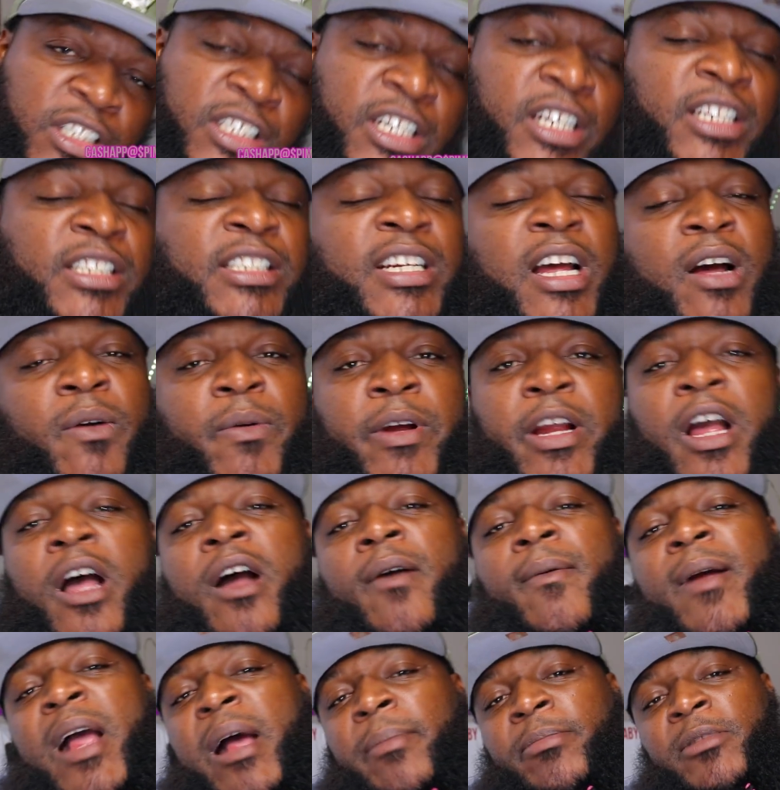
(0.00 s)
sense how we
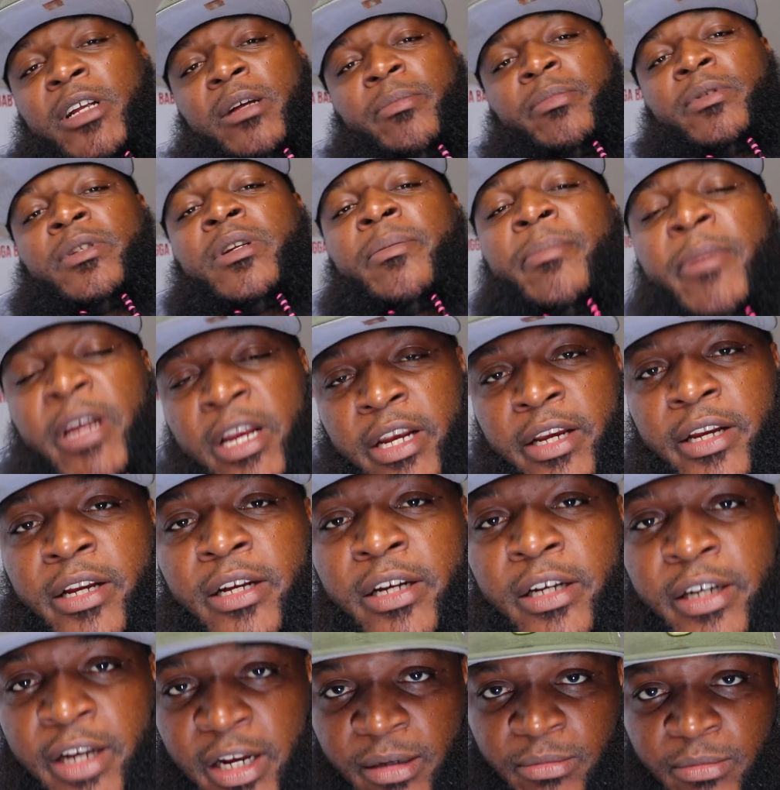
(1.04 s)
all wrapped up with the media
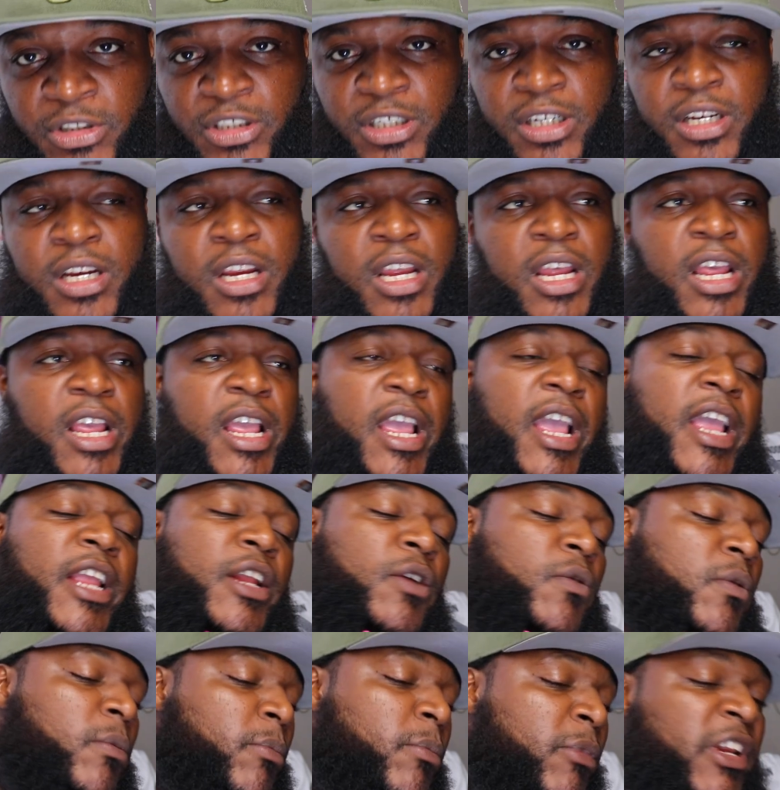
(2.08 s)
and the dumb shit. And
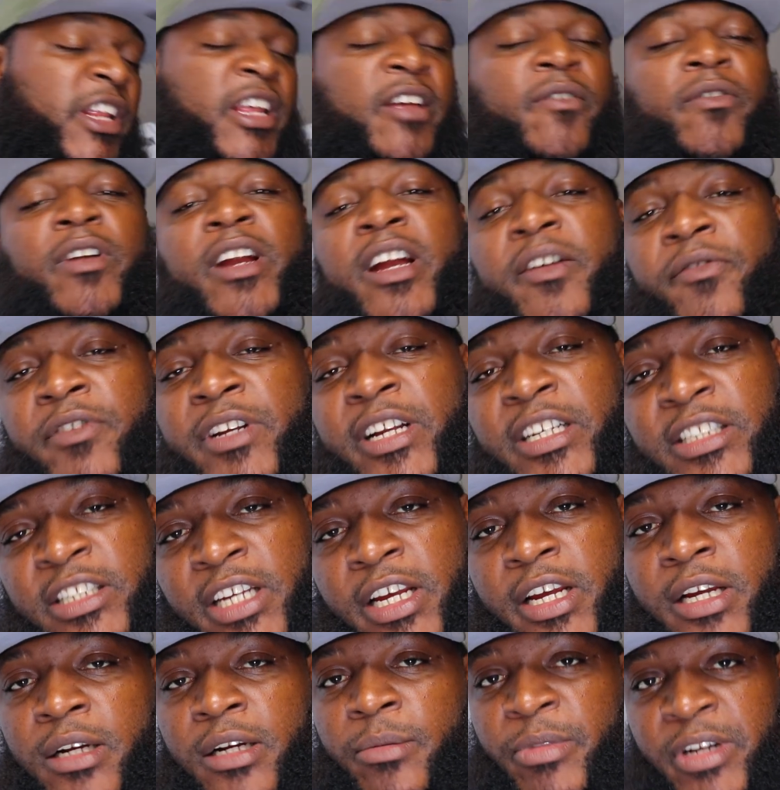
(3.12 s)
you will believe whatever they
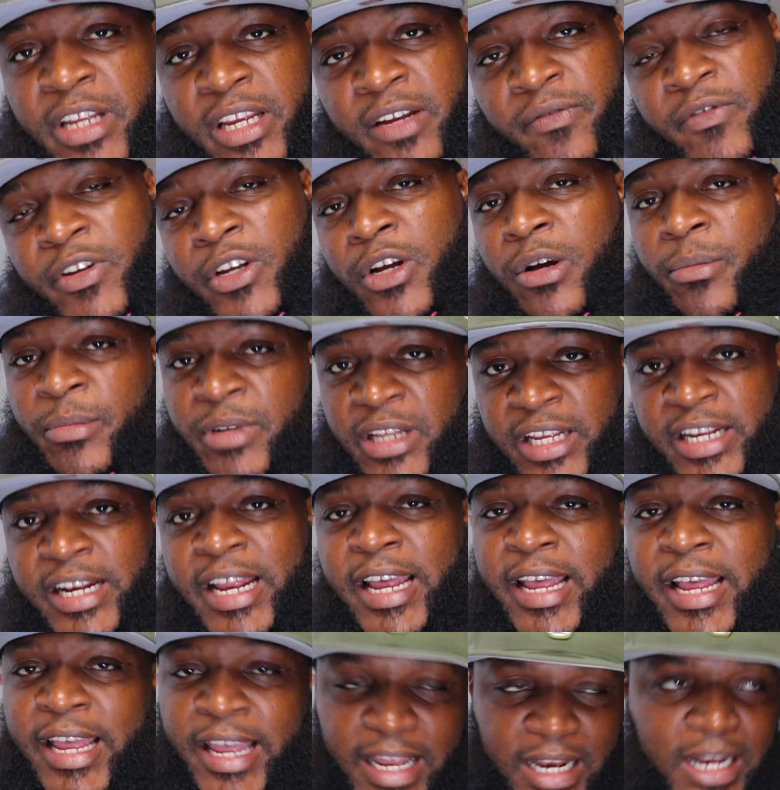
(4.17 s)
tell you to believe, you're gonna believe
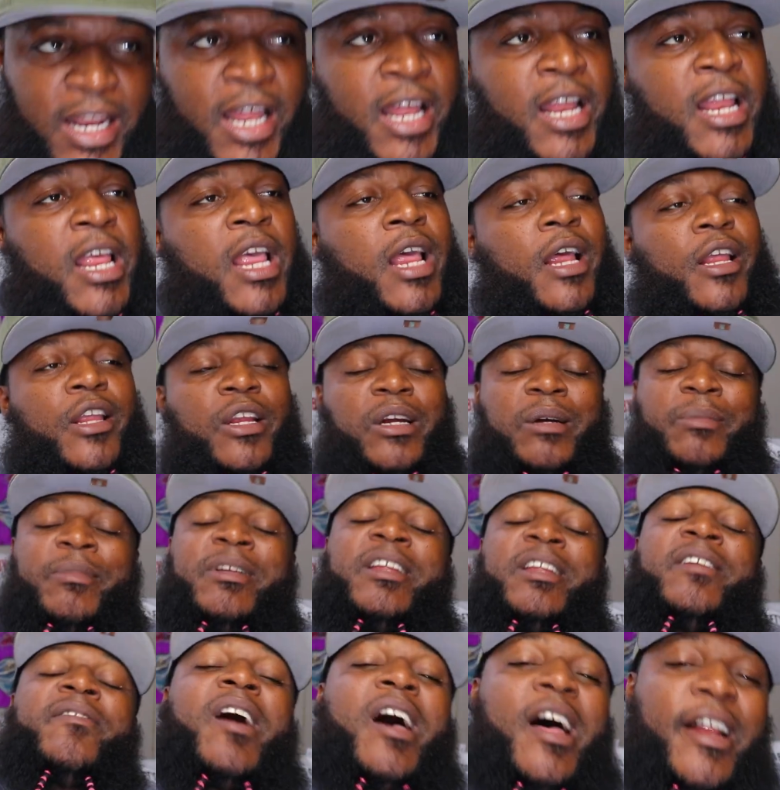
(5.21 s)
that headline. You're gonna
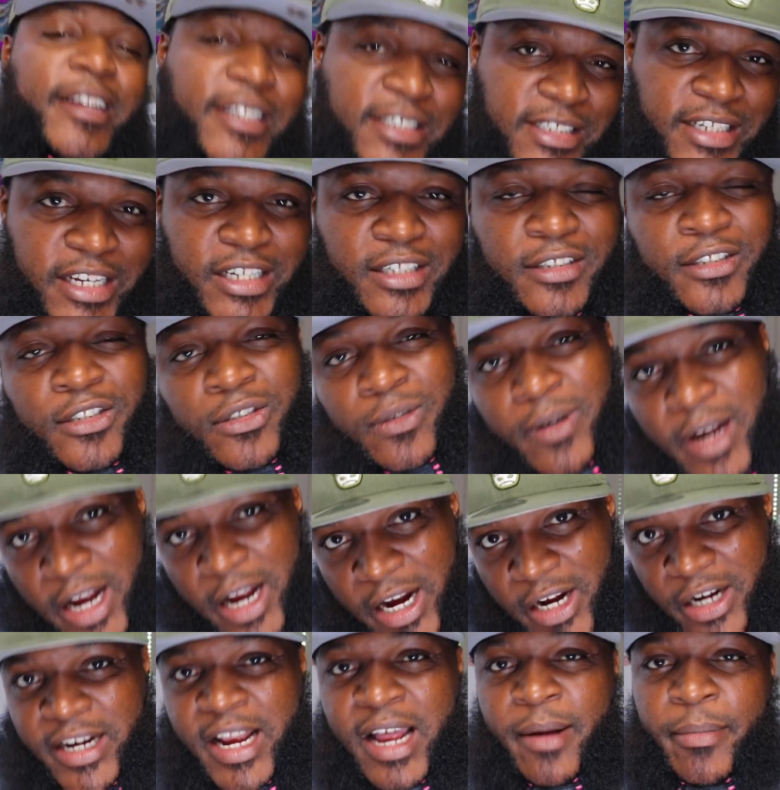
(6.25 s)
believe all these niggas who
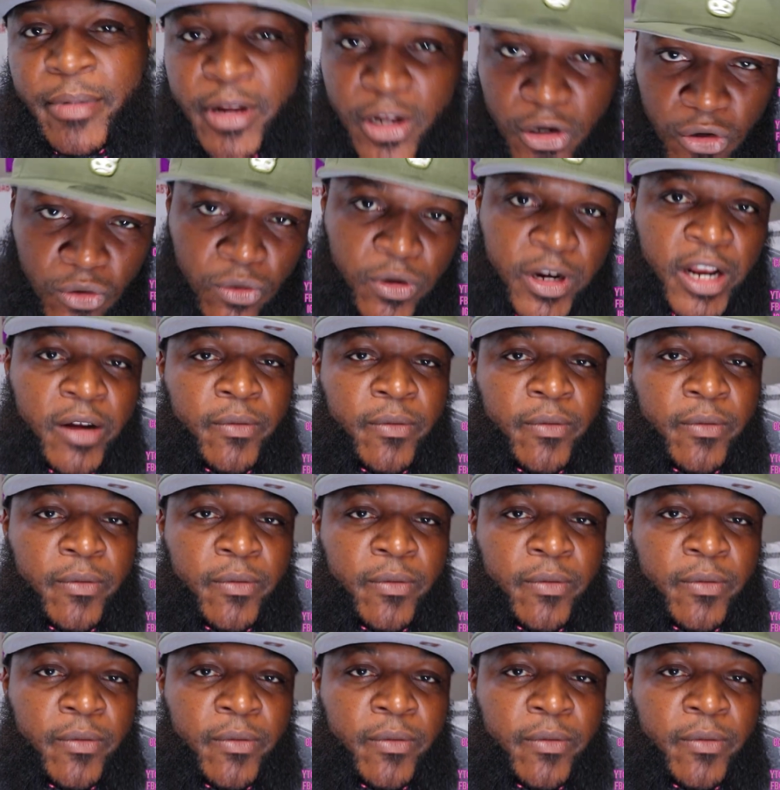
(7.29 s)
out here not being who